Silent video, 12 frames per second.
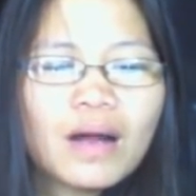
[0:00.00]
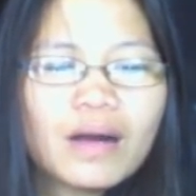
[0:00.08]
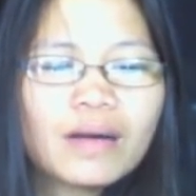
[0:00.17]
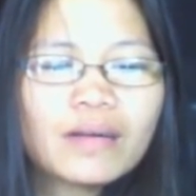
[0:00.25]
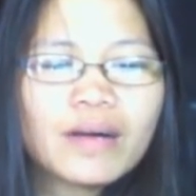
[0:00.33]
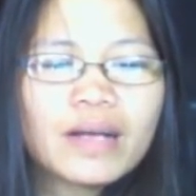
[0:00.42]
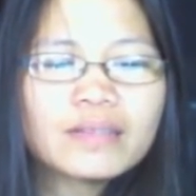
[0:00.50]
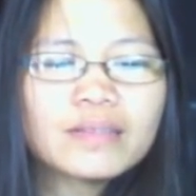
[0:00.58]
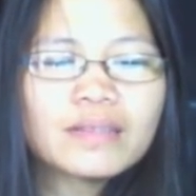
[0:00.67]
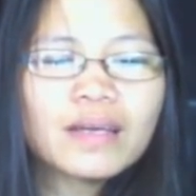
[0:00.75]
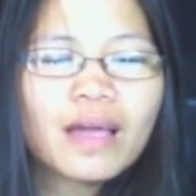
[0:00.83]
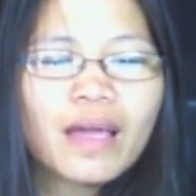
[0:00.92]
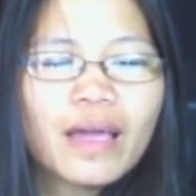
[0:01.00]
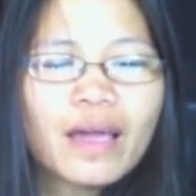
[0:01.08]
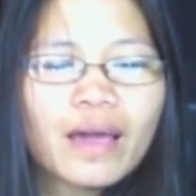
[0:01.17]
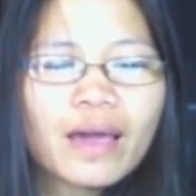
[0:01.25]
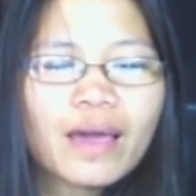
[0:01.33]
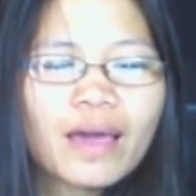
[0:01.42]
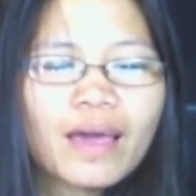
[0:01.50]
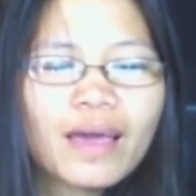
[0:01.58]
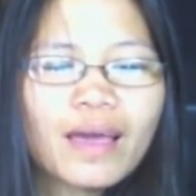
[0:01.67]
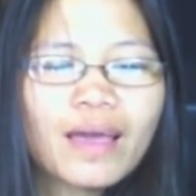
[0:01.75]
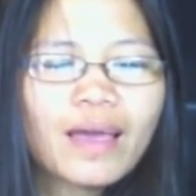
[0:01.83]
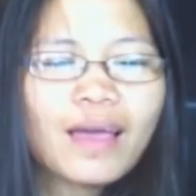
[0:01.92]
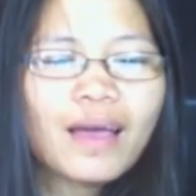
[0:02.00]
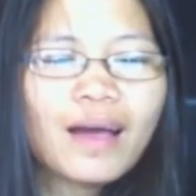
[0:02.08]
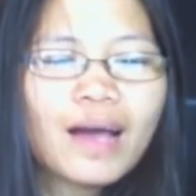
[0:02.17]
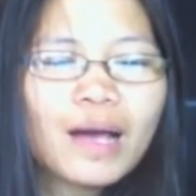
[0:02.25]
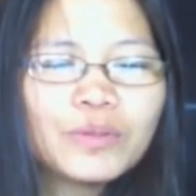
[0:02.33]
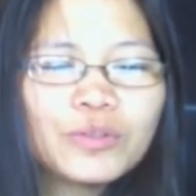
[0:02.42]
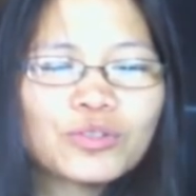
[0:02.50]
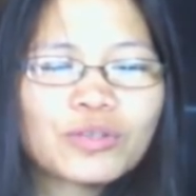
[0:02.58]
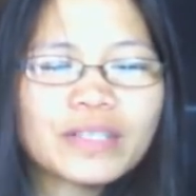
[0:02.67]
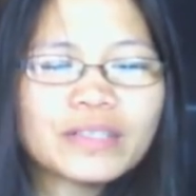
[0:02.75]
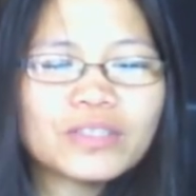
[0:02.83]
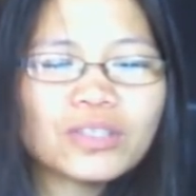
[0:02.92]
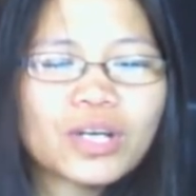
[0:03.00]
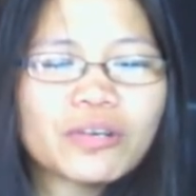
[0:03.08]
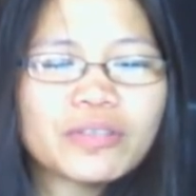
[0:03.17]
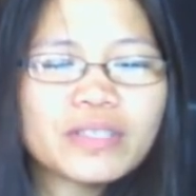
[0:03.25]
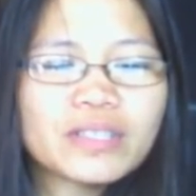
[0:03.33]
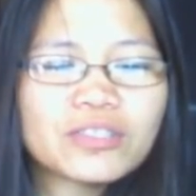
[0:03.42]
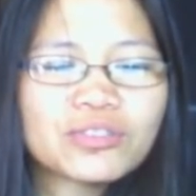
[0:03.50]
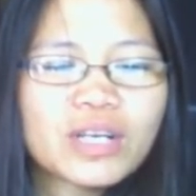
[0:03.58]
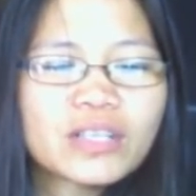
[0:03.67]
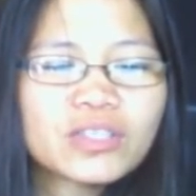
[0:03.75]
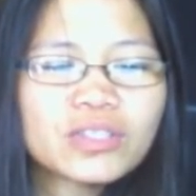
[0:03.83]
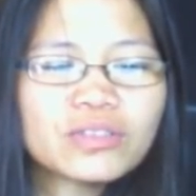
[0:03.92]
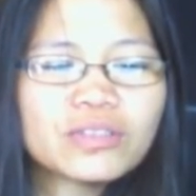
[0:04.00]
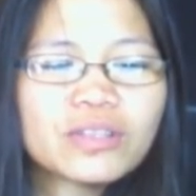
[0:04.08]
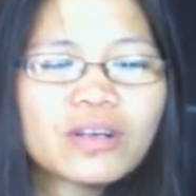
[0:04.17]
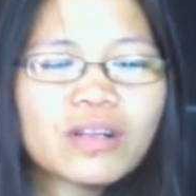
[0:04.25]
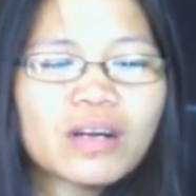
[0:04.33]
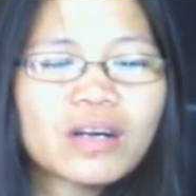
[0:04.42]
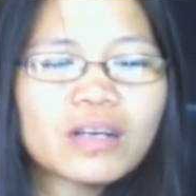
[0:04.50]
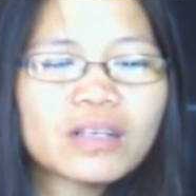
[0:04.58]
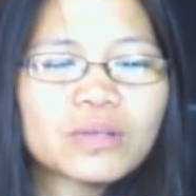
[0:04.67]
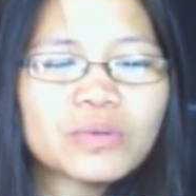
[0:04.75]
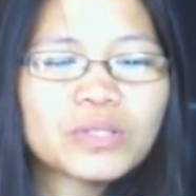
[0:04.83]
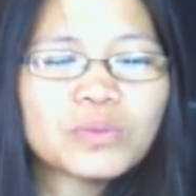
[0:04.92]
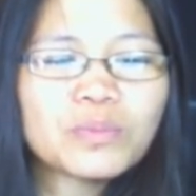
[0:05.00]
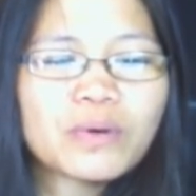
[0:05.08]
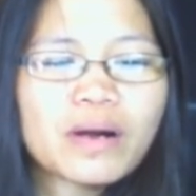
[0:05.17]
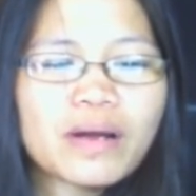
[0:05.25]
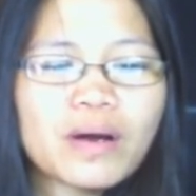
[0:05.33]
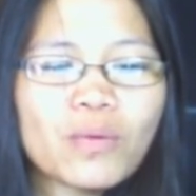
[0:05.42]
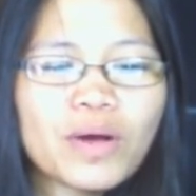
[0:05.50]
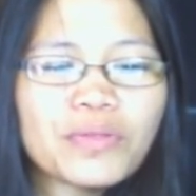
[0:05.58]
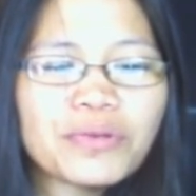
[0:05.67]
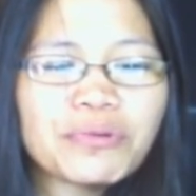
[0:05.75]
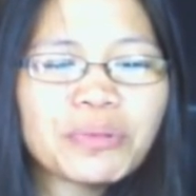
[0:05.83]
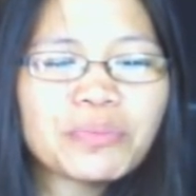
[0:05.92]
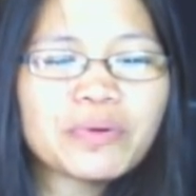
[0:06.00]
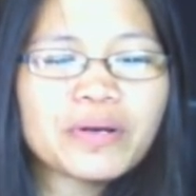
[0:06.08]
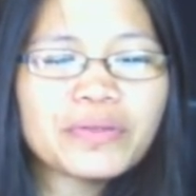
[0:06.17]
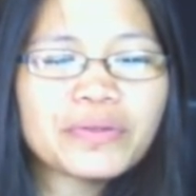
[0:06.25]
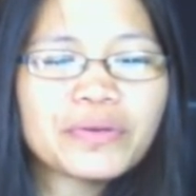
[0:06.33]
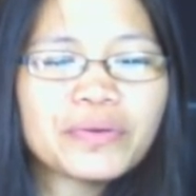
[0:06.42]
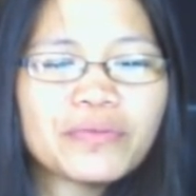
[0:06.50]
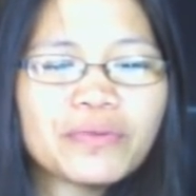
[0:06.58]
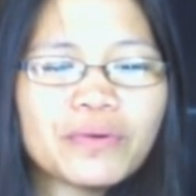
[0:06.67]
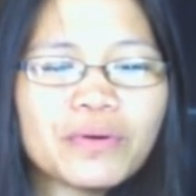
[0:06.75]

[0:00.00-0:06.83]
Rusty Hick. Have you tried the tourist attraction in Clark? Was wondering Brian, do you